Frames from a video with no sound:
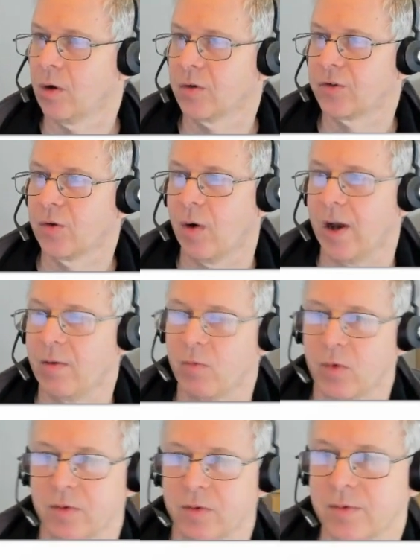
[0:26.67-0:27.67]
Also, I
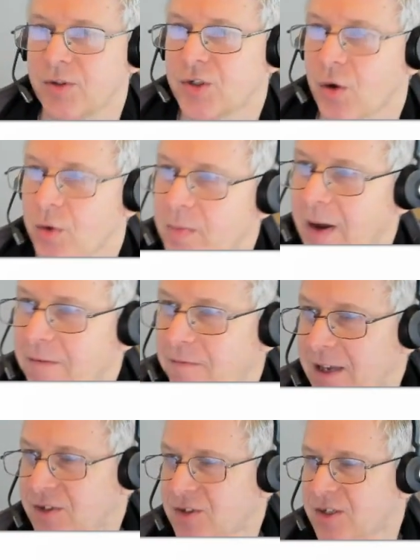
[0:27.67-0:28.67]
will show you my
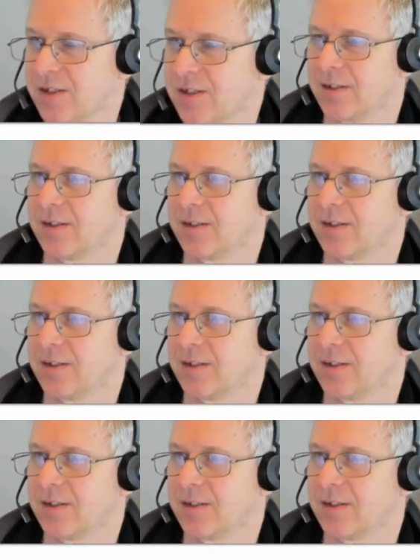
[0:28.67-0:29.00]
face.